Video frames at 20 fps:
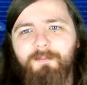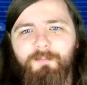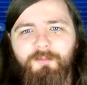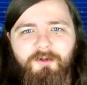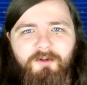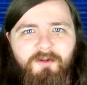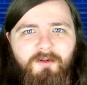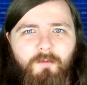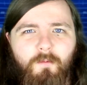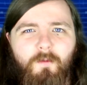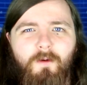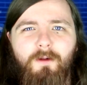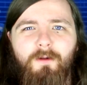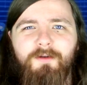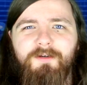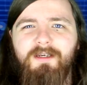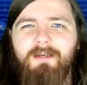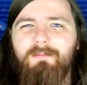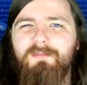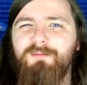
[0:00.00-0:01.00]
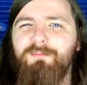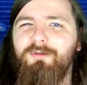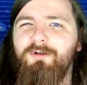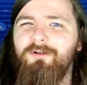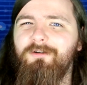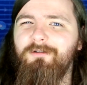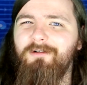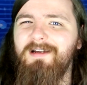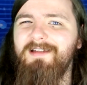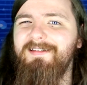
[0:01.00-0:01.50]
but the world keeps
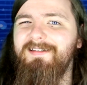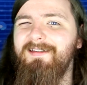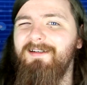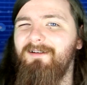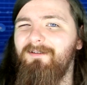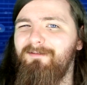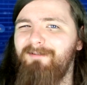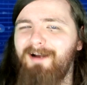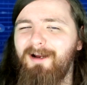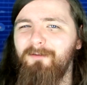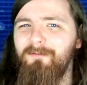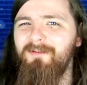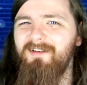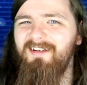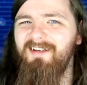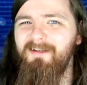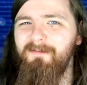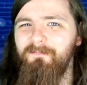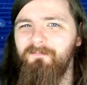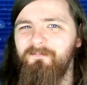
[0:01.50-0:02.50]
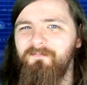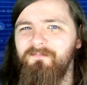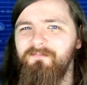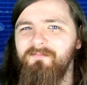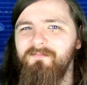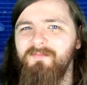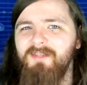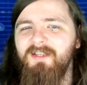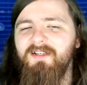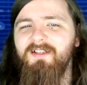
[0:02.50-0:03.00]
progressing around him.
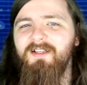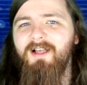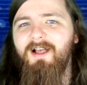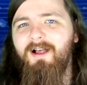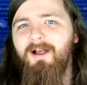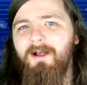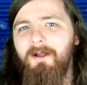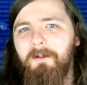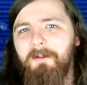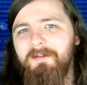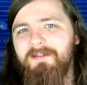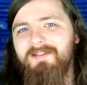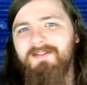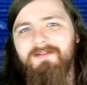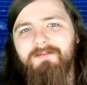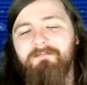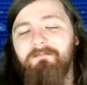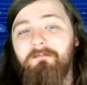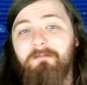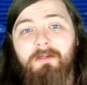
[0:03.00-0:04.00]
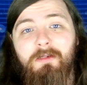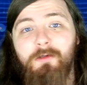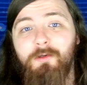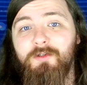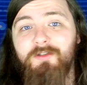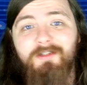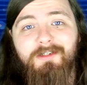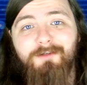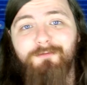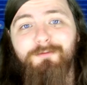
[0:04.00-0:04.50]
It
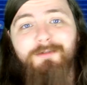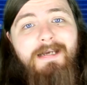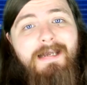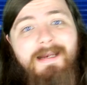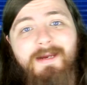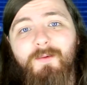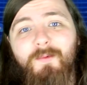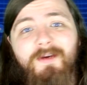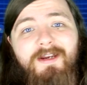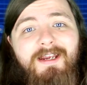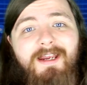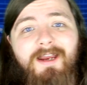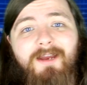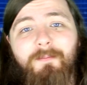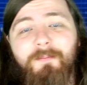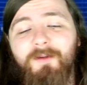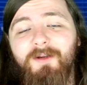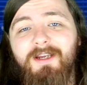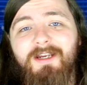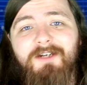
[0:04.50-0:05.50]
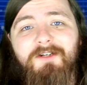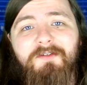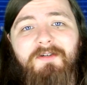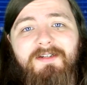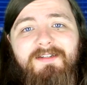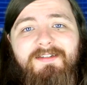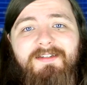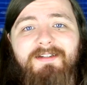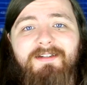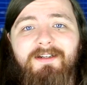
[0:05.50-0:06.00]
looks like a really weird but
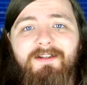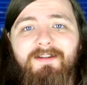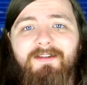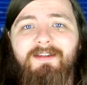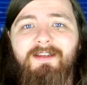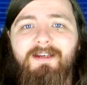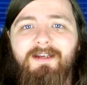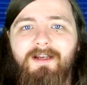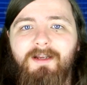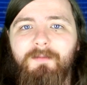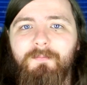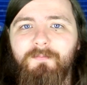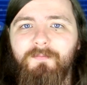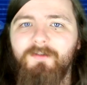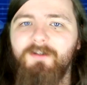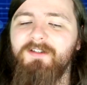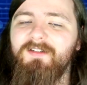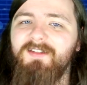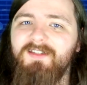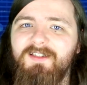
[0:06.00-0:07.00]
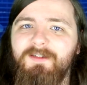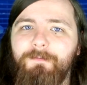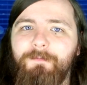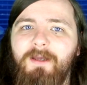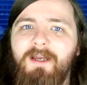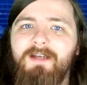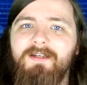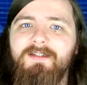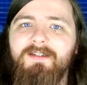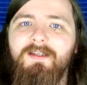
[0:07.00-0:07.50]
interesting little thing. I
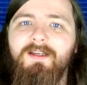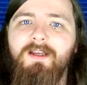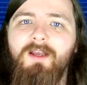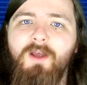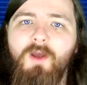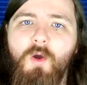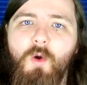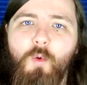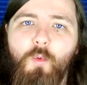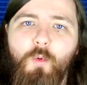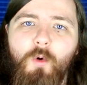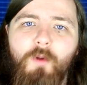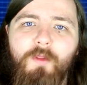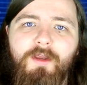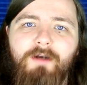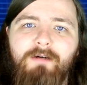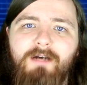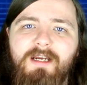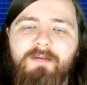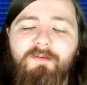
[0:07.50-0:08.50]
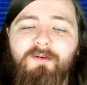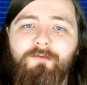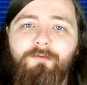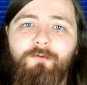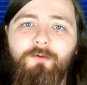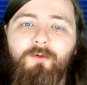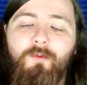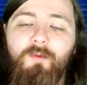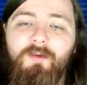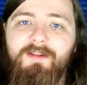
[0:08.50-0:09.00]
suspect what they're aiming
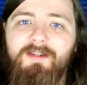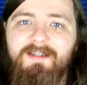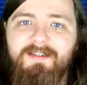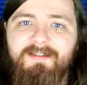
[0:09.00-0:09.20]
for with